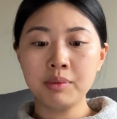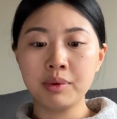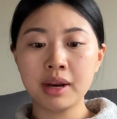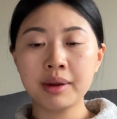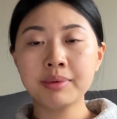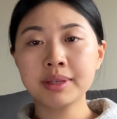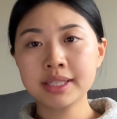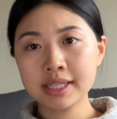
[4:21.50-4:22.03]
When
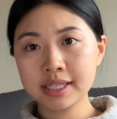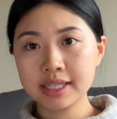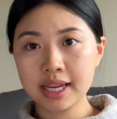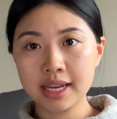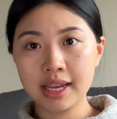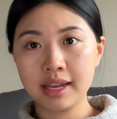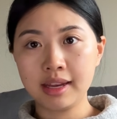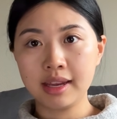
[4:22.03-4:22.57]
I wasn't
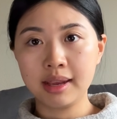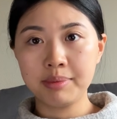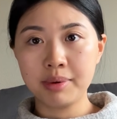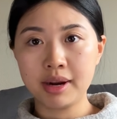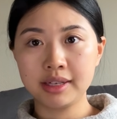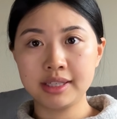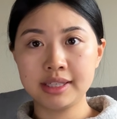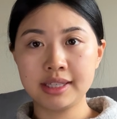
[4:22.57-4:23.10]
taking a
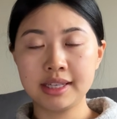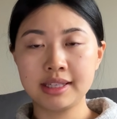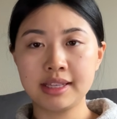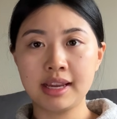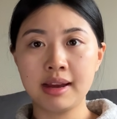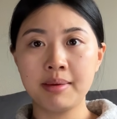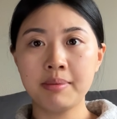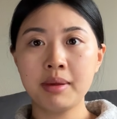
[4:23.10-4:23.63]
practice
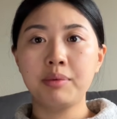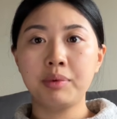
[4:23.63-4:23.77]
exam,